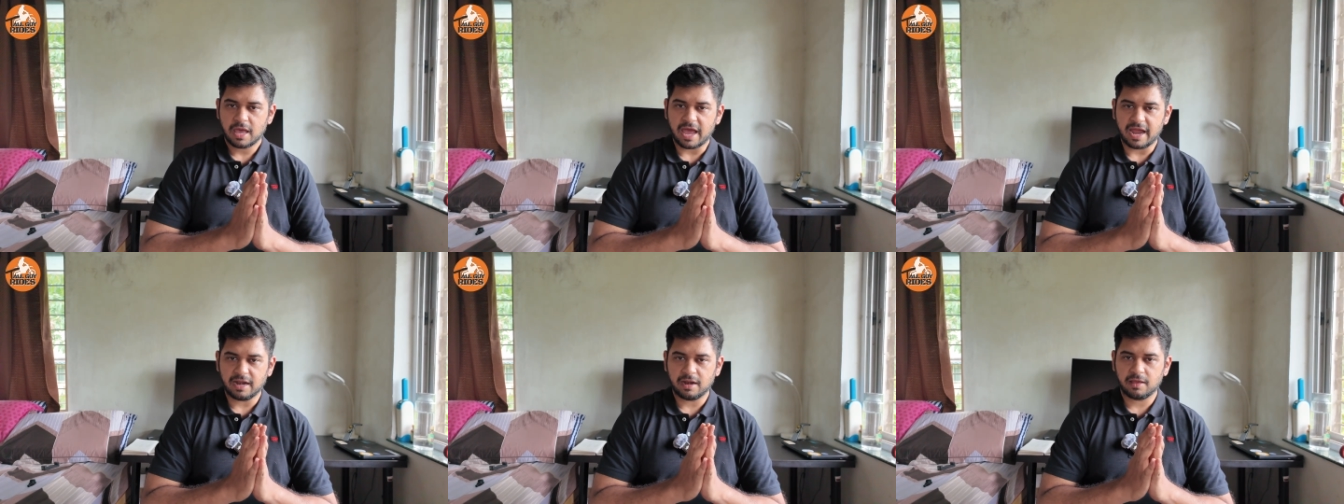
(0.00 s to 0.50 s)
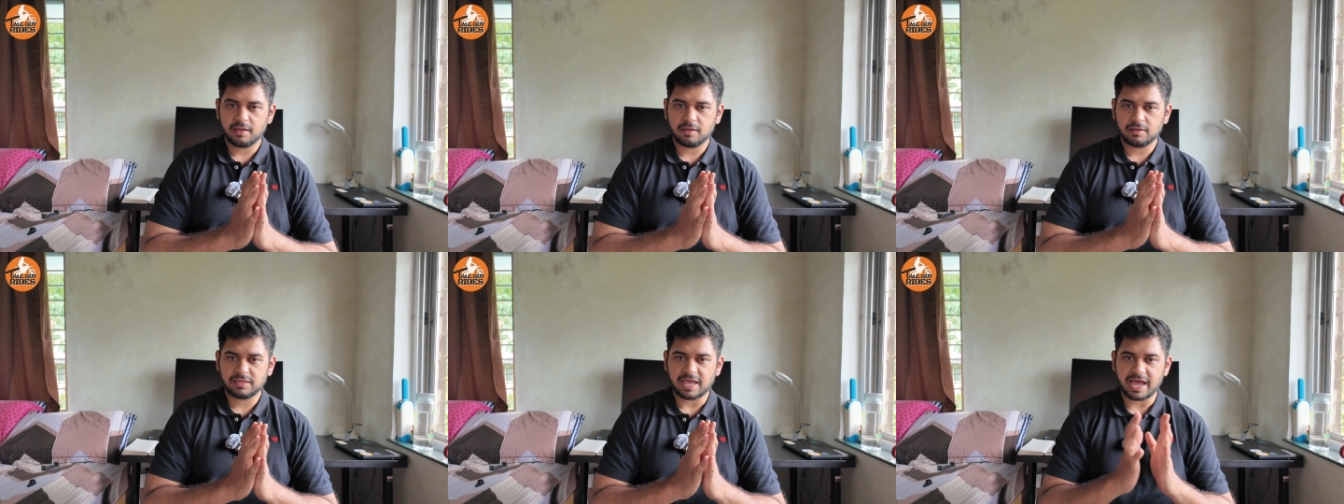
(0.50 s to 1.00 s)
And
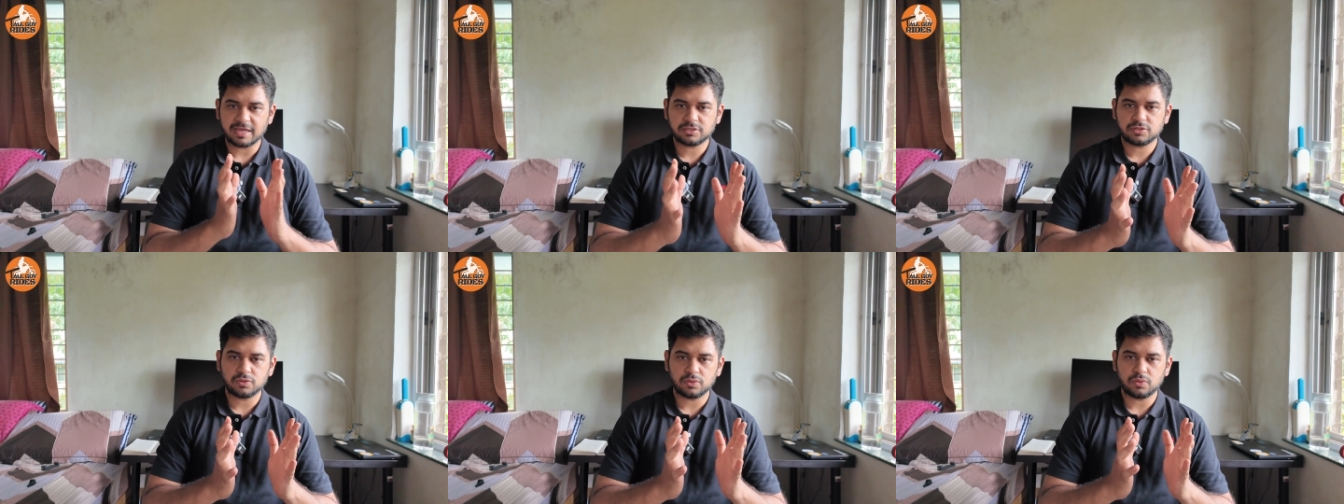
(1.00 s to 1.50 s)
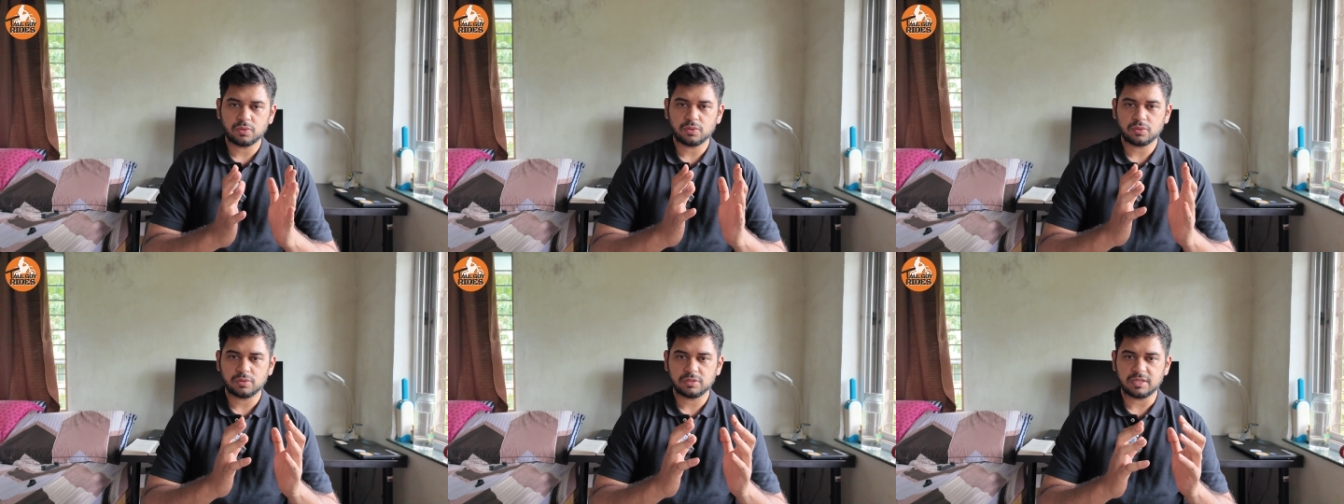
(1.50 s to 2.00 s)
thanks to
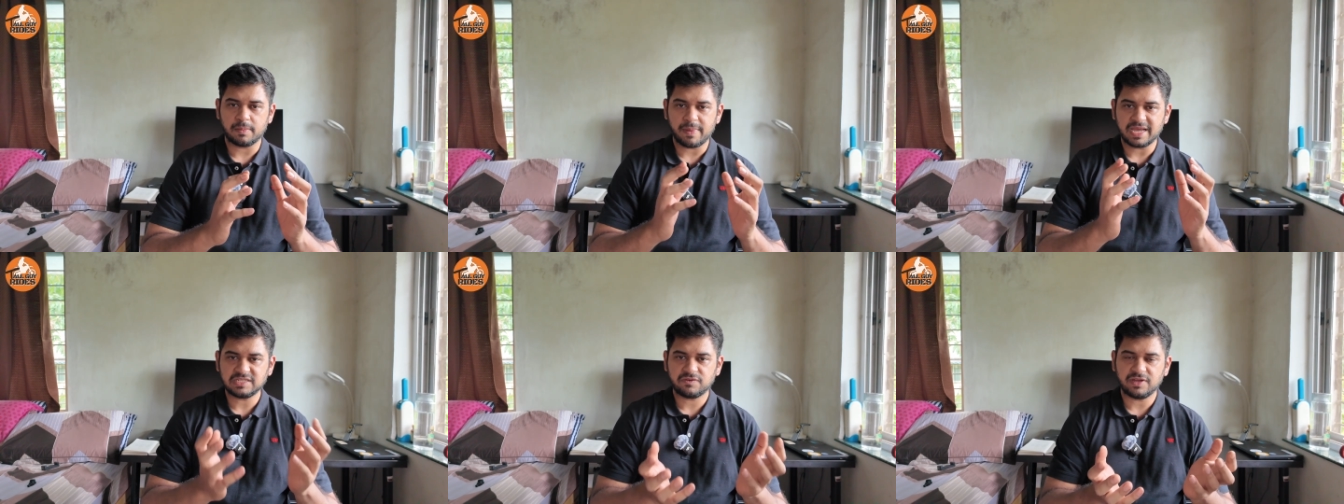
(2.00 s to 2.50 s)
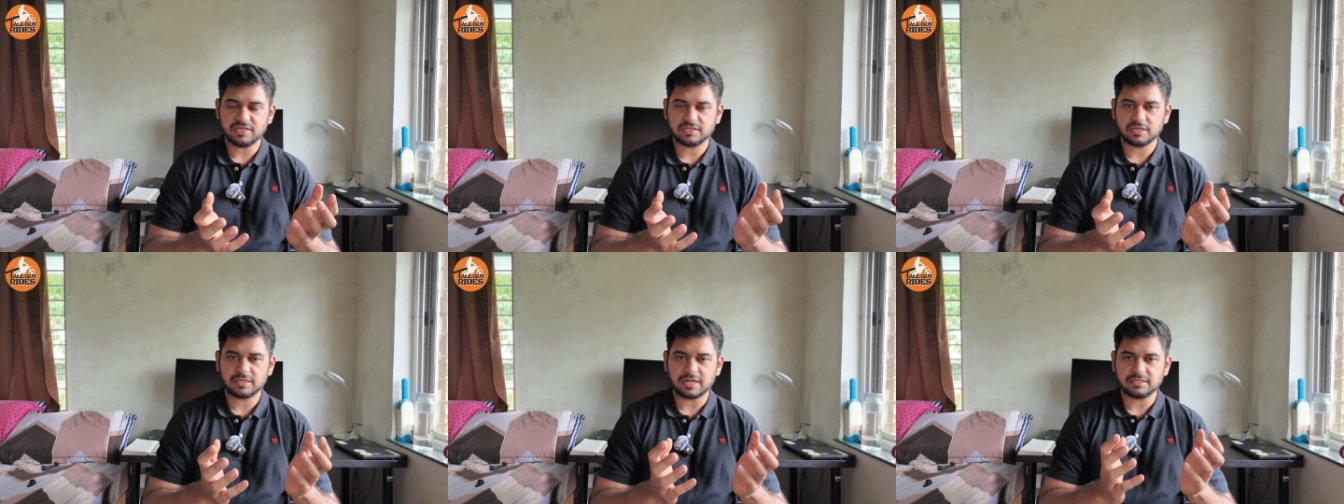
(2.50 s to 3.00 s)
the mesh
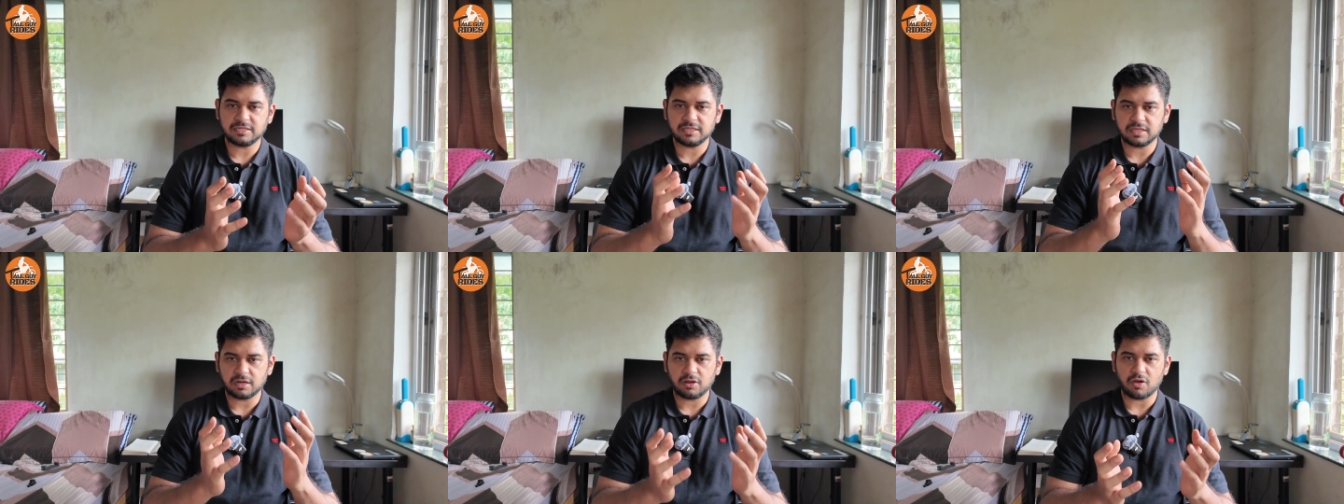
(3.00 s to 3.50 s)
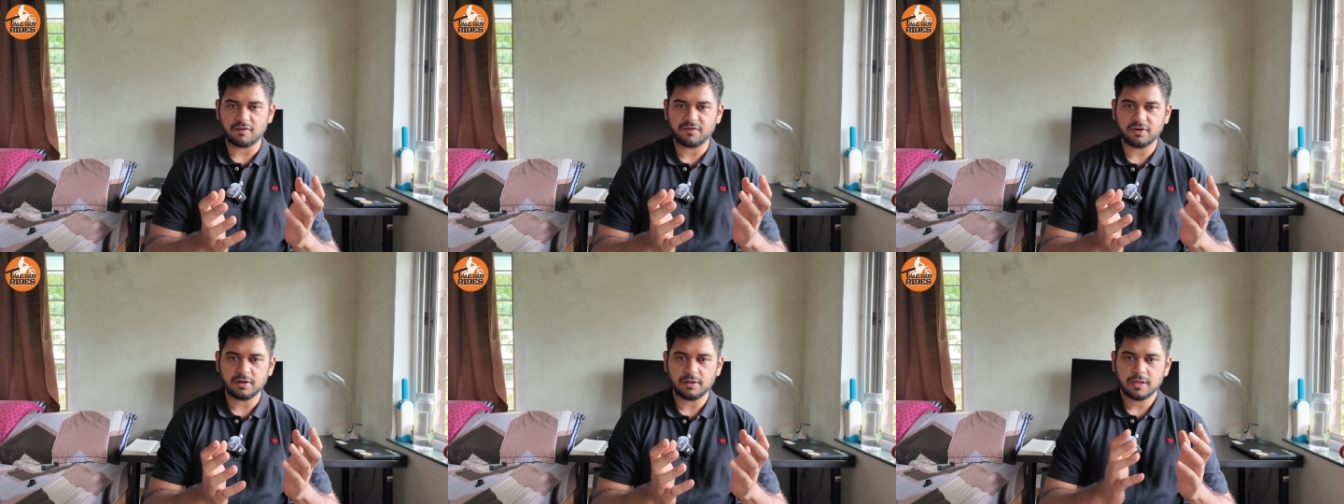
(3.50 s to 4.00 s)
feature that C30
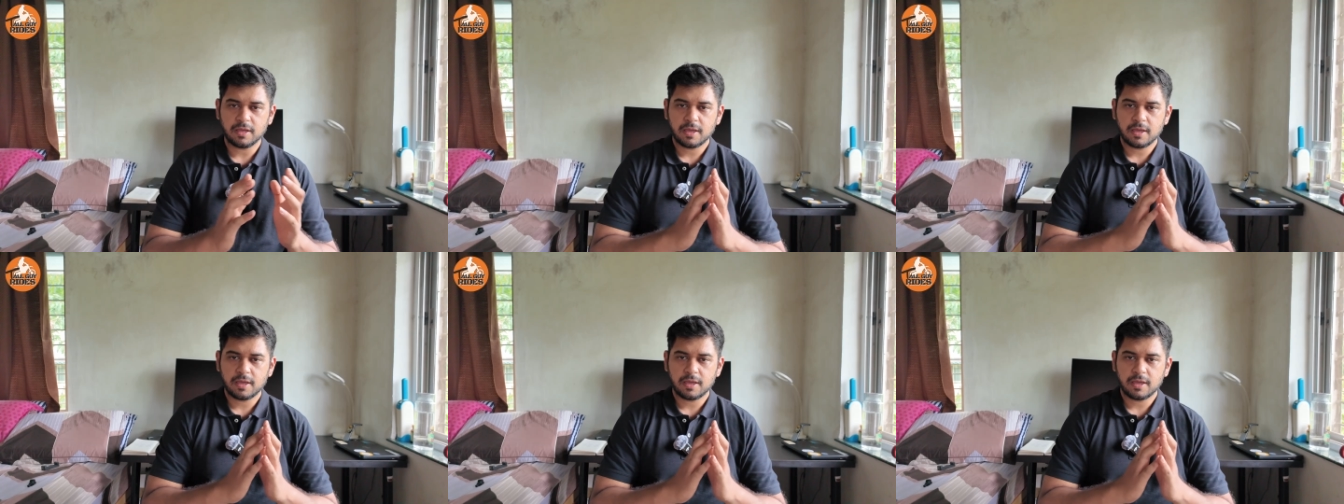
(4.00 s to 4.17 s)
offered,